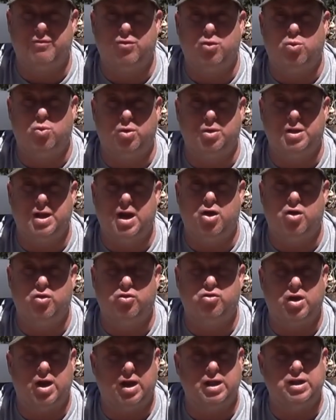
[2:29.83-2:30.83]
everyone
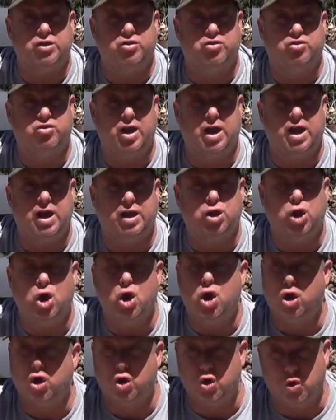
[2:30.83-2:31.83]
else, and instead
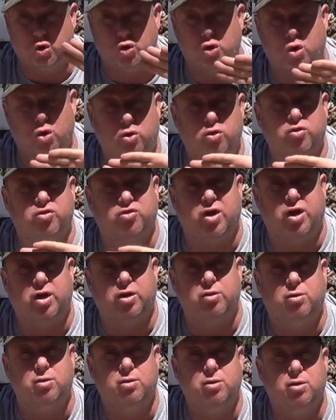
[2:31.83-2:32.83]
going
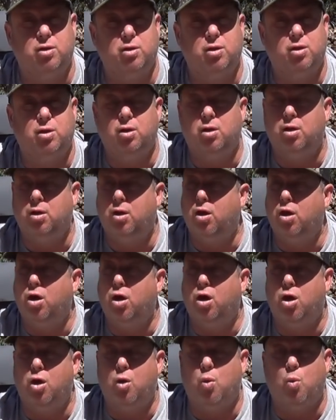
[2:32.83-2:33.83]
horizontal.
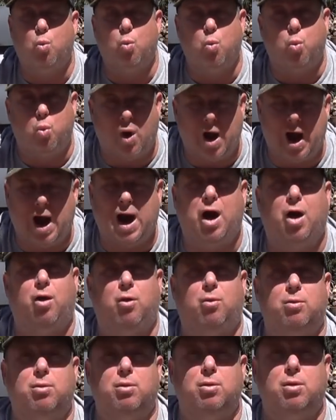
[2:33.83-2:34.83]

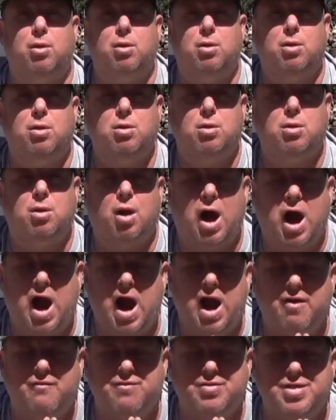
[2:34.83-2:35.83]
Wow,
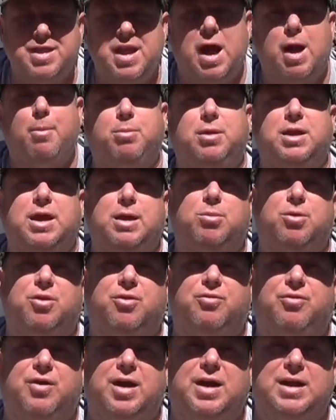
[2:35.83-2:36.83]
I have not been able
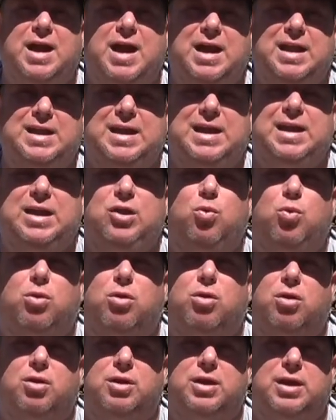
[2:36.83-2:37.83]
to find that
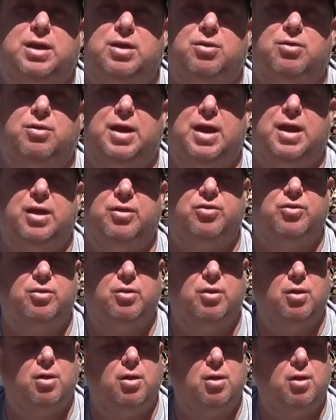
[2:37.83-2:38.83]
anywhere on the internet.
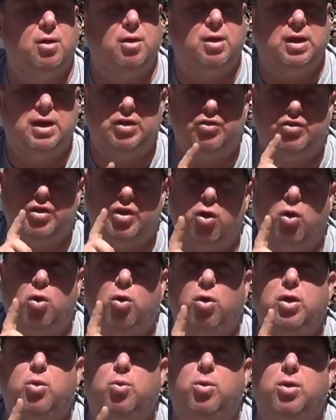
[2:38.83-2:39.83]
He's the
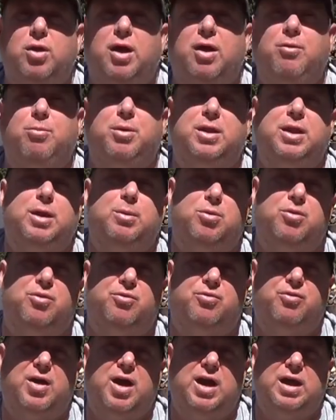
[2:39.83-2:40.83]
only one I've been able
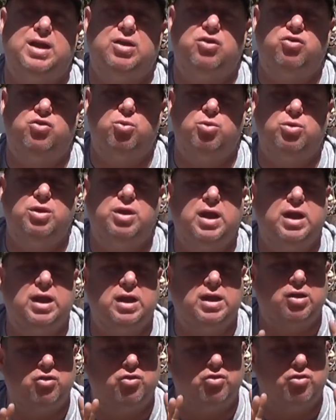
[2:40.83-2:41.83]
to find. He's
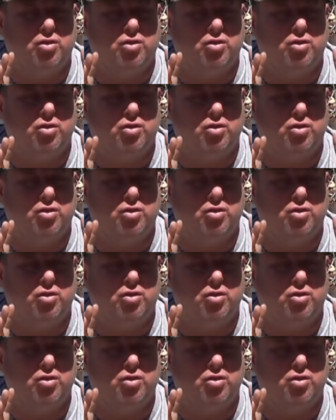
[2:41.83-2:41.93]
unique.